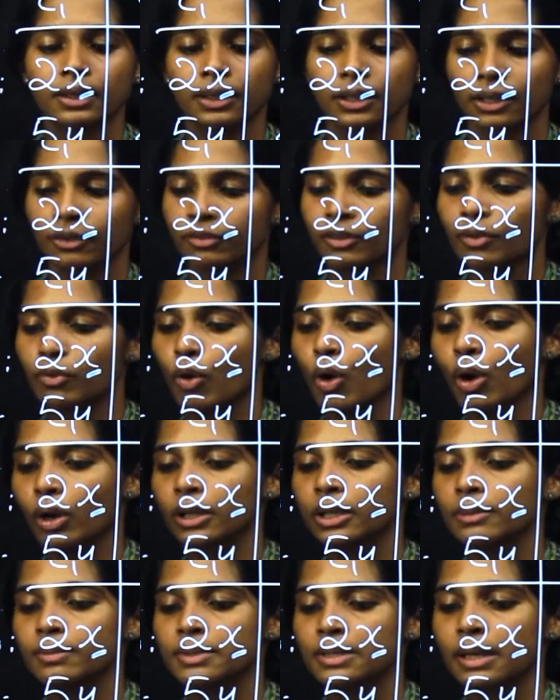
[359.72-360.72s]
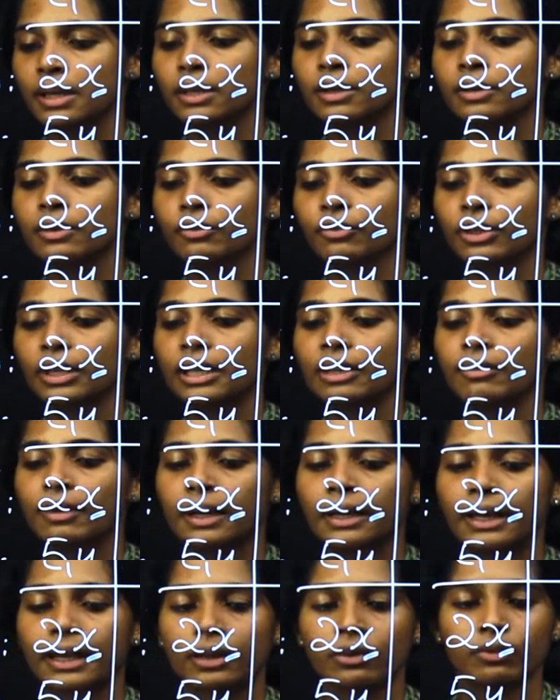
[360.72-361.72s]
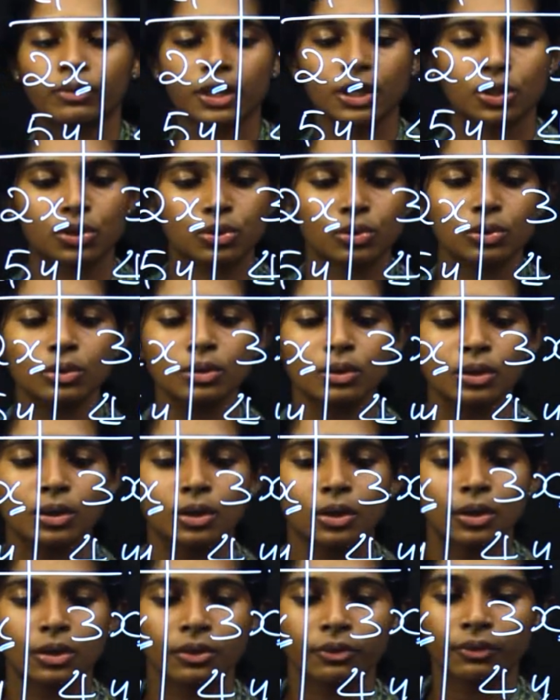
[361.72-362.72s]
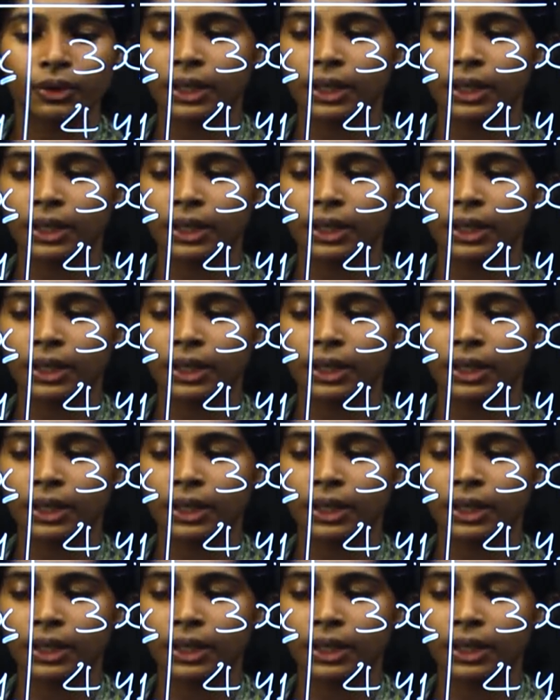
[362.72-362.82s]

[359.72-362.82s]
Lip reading: if the volumes are V1 and V2, we